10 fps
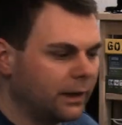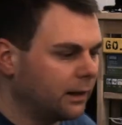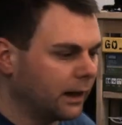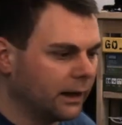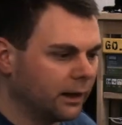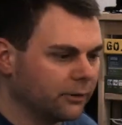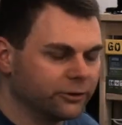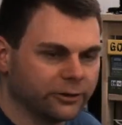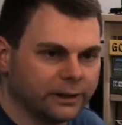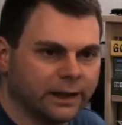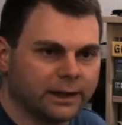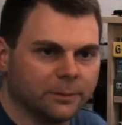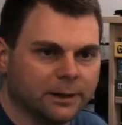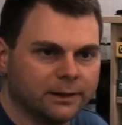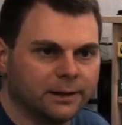That I originally
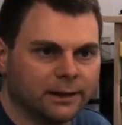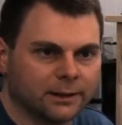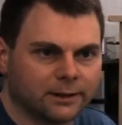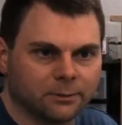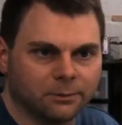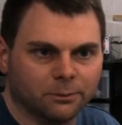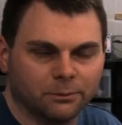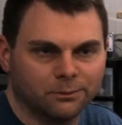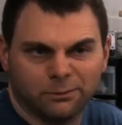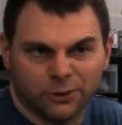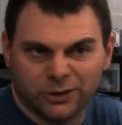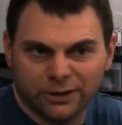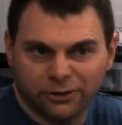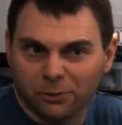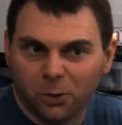documented this
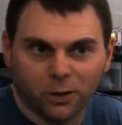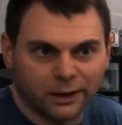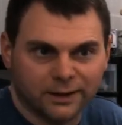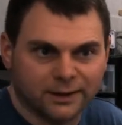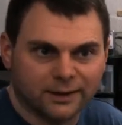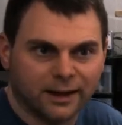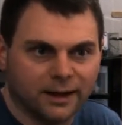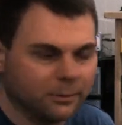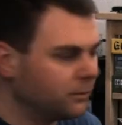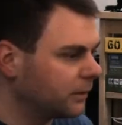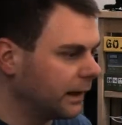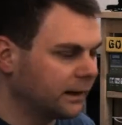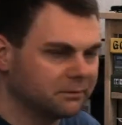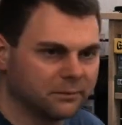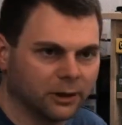procedure more or less the same,
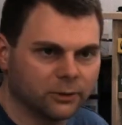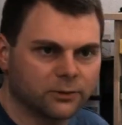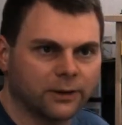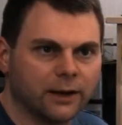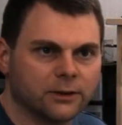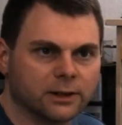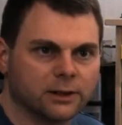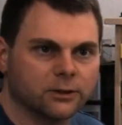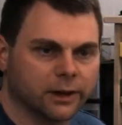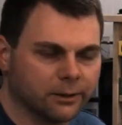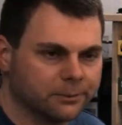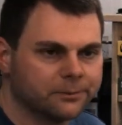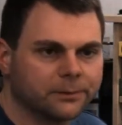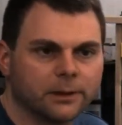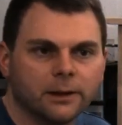5-6 years ago.
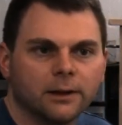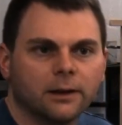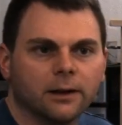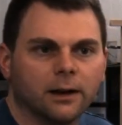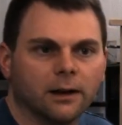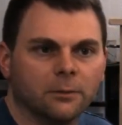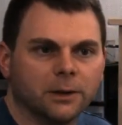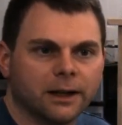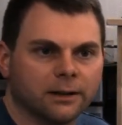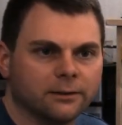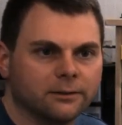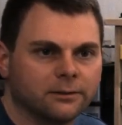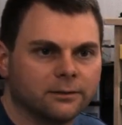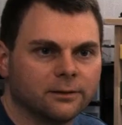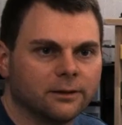But yeah,
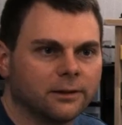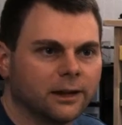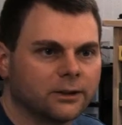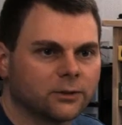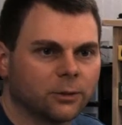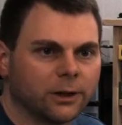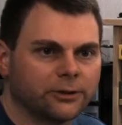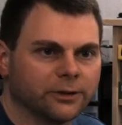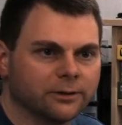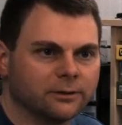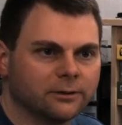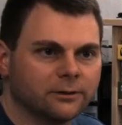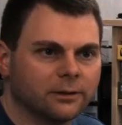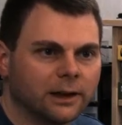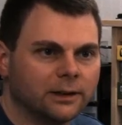thanks for watching.
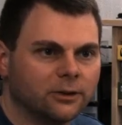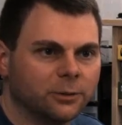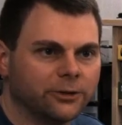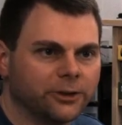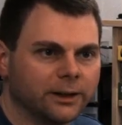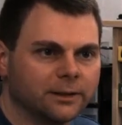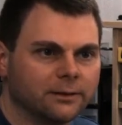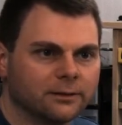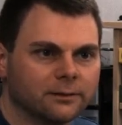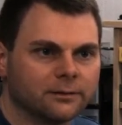I do appreciate it.